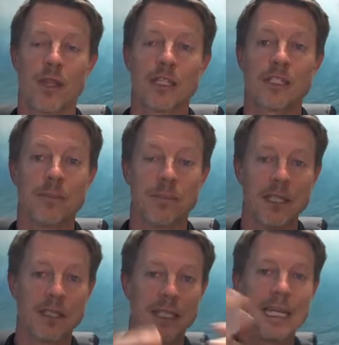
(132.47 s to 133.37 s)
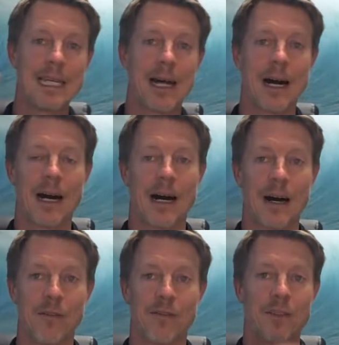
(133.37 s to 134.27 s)
the simplicity
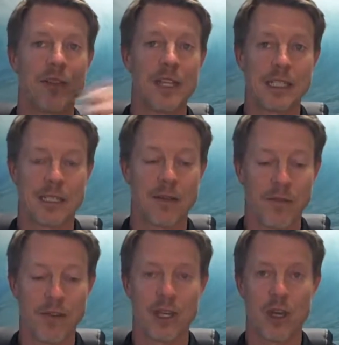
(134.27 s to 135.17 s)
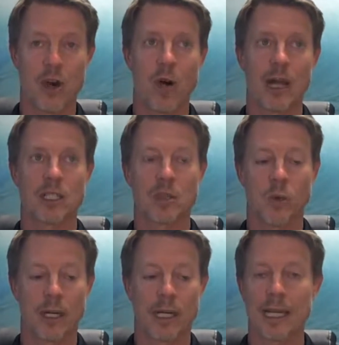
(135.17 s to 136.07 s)
of this video, I
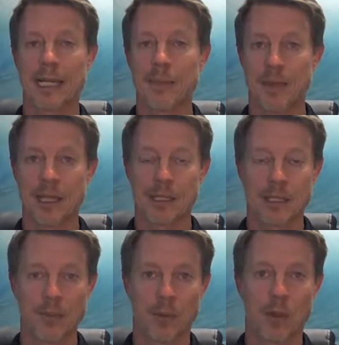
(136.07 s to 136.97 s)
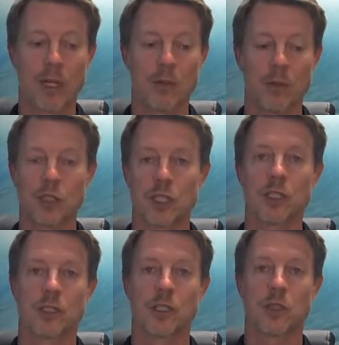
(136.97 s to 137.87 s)
just want to kind of keep things simple, and we'll
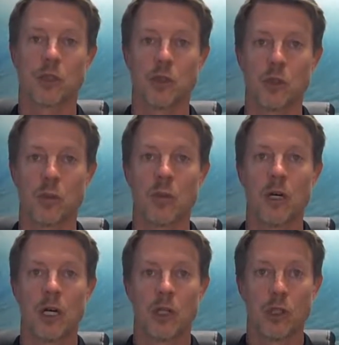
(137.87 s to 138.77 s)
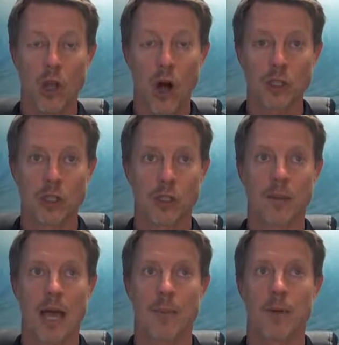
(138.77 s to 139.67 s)
just assume
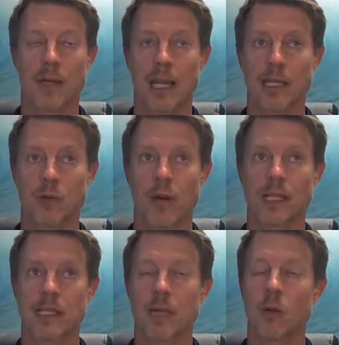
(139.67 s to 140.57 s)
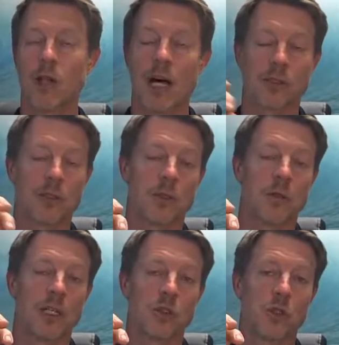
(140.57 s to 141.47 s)
long-term capital gains rates, and we'll
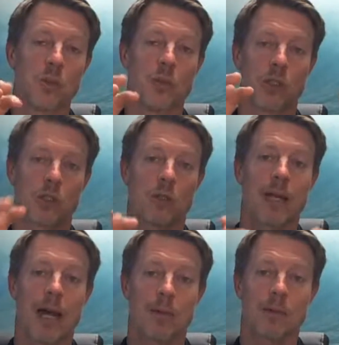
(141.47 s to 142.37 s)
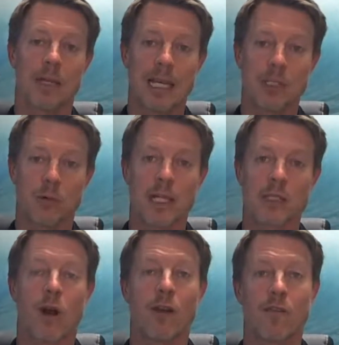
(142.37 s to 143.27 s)
also assume long-term capital gains
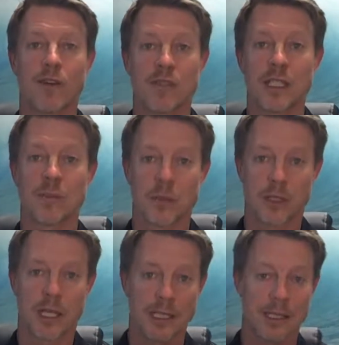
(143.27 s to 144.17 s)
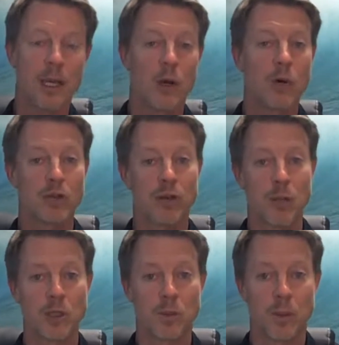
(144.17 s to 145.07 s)
rates are 15%, which for
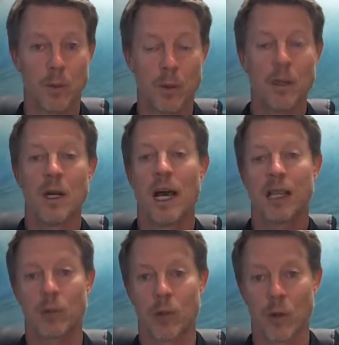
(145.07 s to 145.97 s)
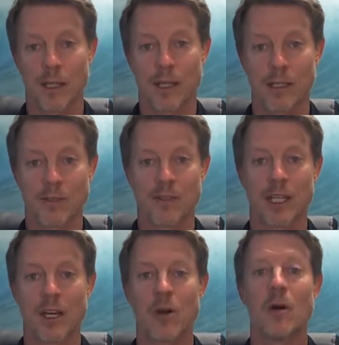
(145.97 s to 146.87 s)
most people at the recording of this
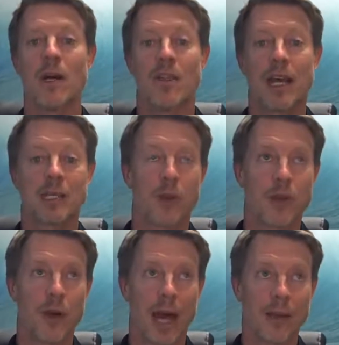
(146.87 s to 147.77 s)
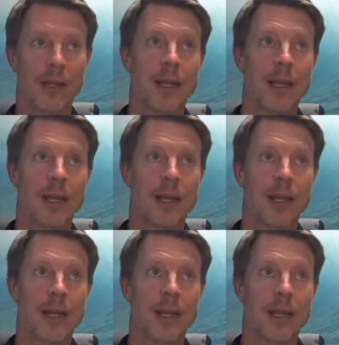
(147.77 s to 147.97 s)
video, that's what they're at.